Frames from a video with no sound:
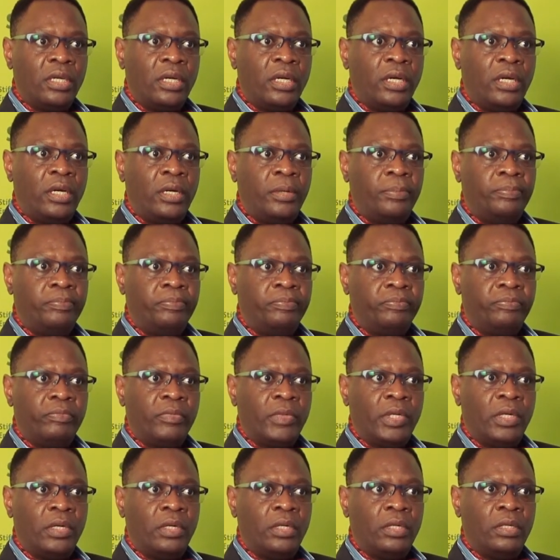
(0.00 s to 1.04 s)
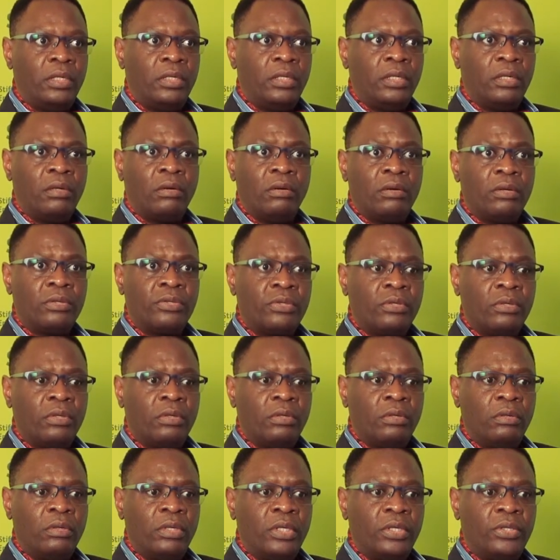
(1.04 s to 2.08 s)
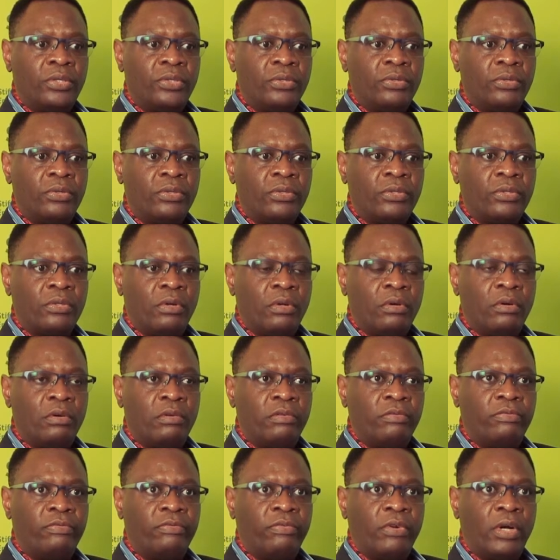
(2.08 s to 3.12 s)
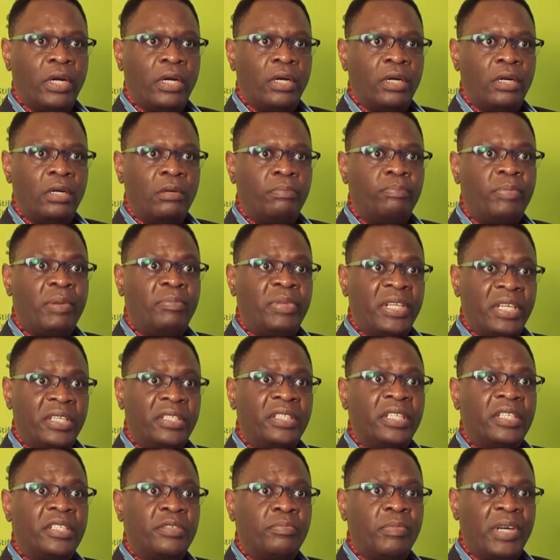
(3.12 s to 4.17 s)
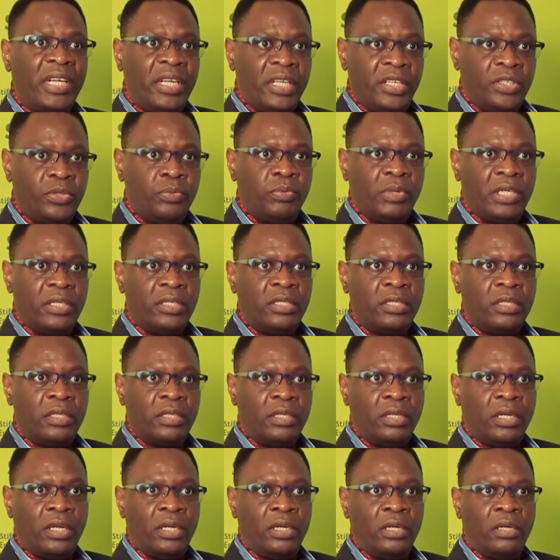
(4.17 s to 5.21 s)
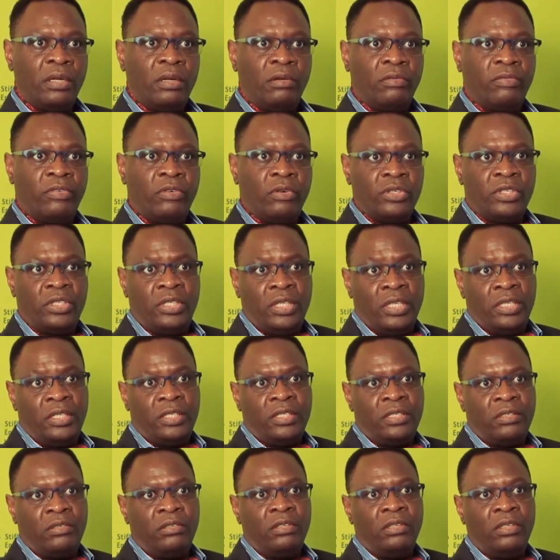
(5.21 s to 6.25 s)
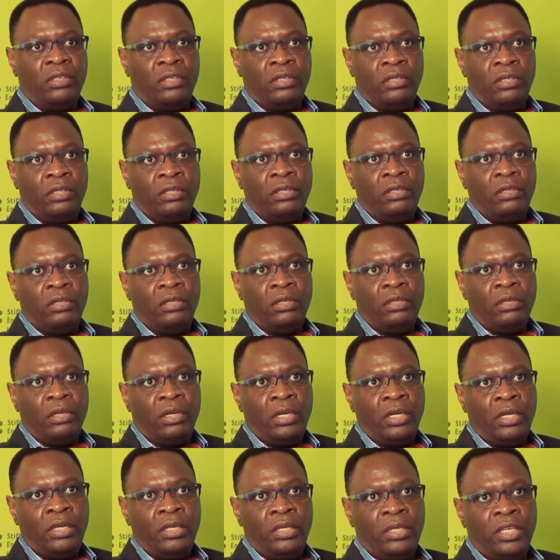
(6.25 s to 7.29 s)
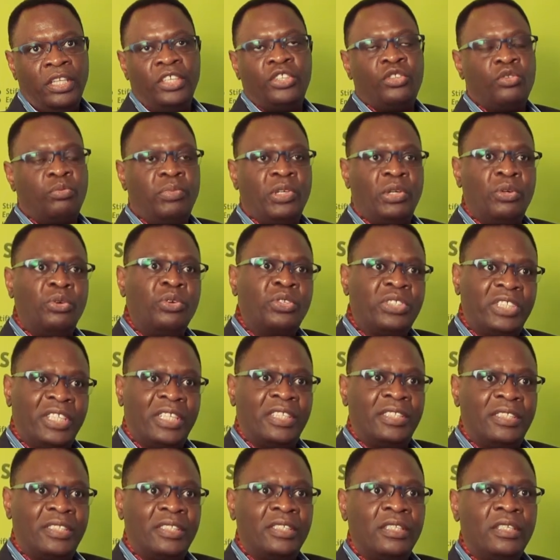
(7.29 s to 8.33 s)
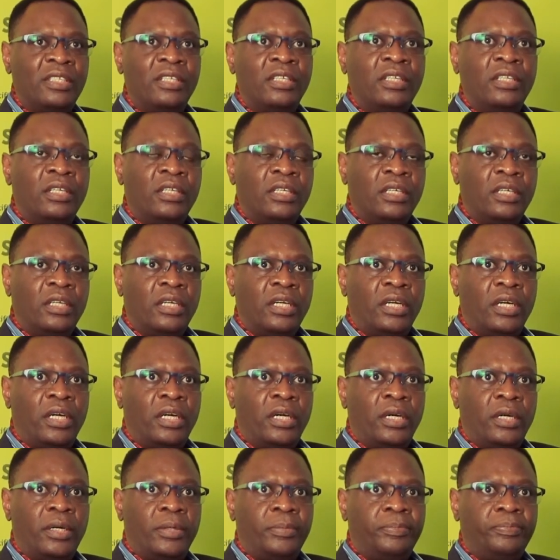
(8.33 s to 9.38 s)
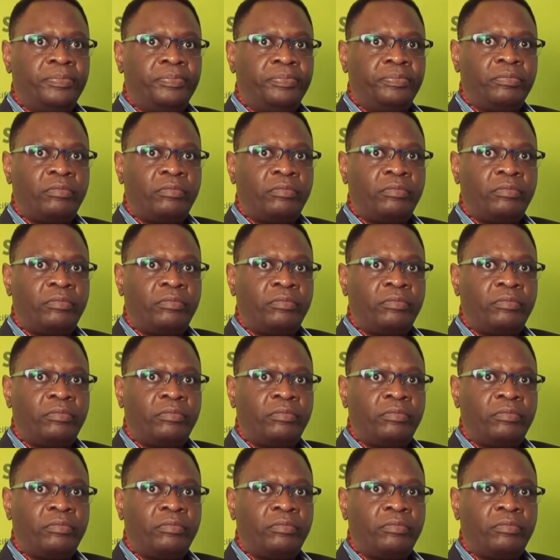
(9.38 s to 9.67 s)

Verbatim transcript: Um, and also issues of uh, public debt management. And of course, these need to be looked at um,